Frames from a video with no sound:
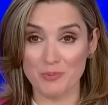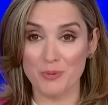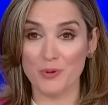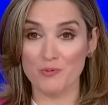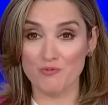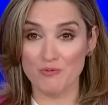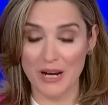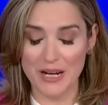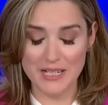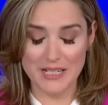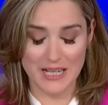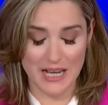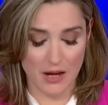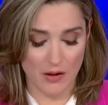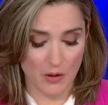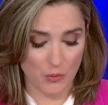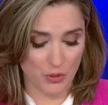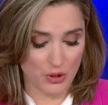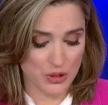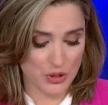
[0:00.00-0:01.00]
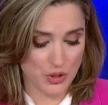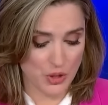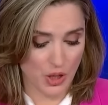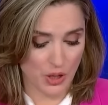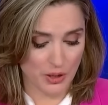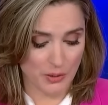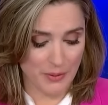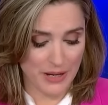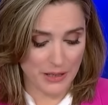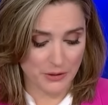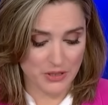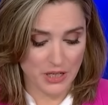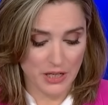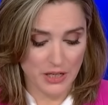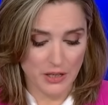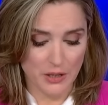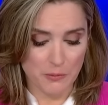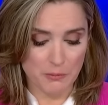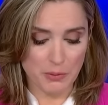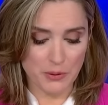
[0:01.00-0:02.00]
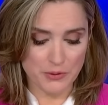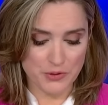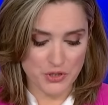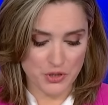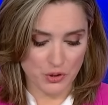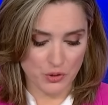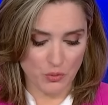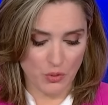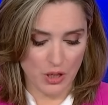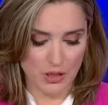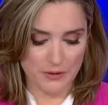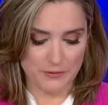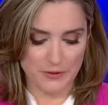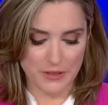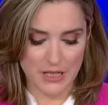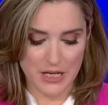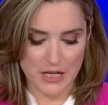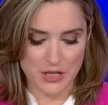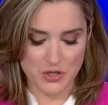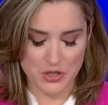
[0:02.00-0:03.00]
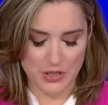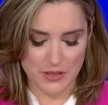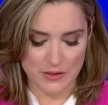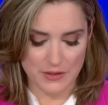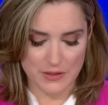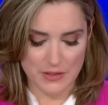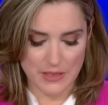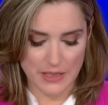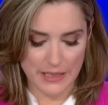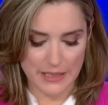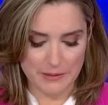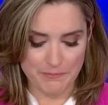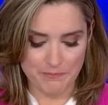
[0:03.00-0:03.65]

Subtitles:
But right now, I want to talk about personal qualifications.